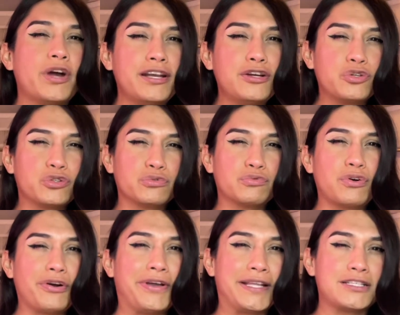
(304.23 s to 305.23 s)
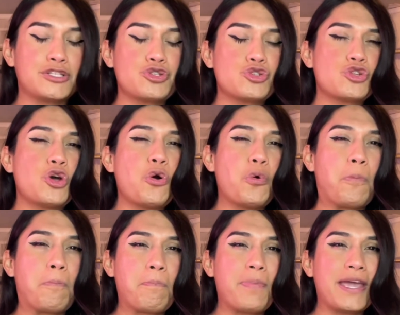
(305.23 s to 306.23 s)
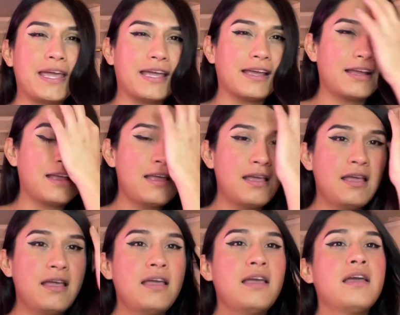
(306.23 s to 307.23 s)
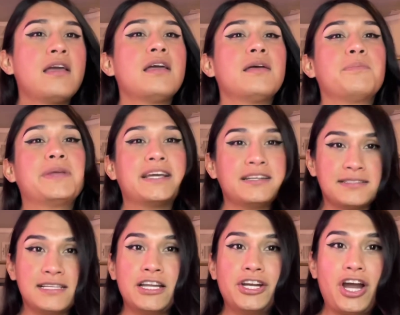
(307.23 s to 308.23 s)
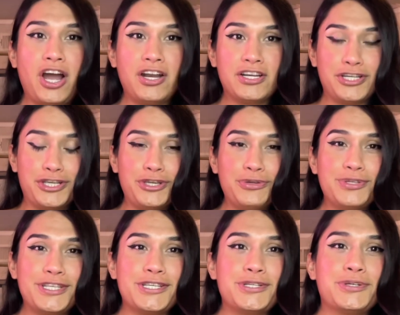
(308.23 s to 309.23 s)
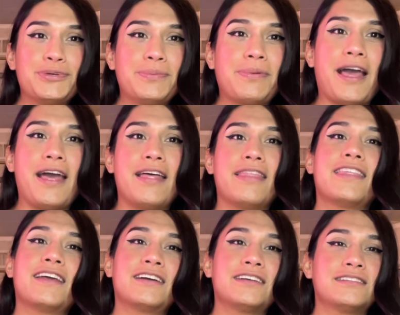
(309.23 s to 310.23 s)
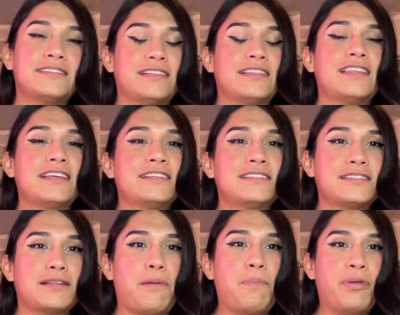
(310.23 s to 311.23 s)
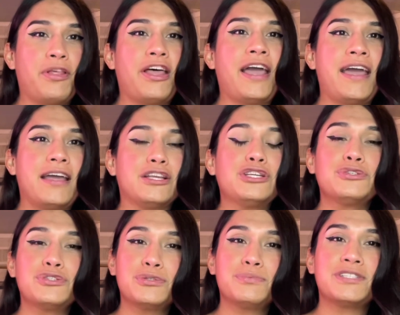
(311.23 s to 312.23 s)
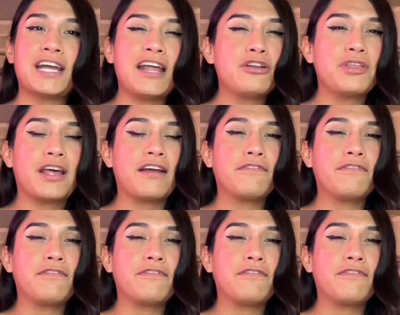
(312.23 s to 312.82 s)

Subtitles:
to grow it so big, because here on YouTube, there's this plant YouTube channel that I